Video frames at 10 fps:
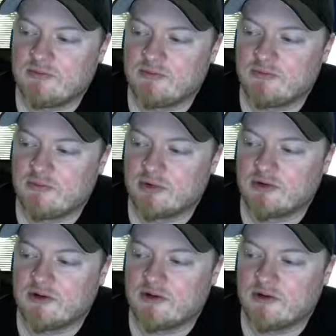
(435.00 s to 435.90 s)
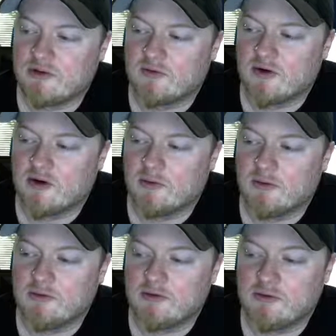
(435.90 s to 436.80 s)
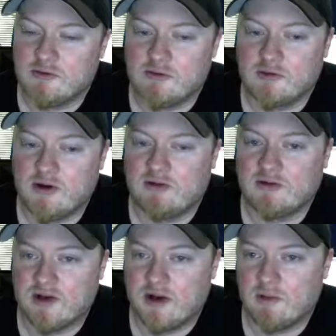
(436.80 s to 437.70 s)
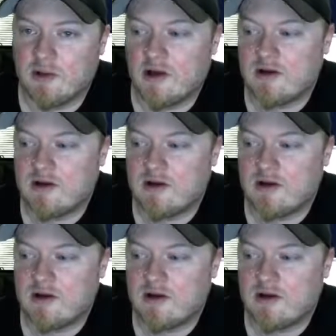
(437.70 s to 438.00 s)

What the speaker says: particular variable until you create the timeline.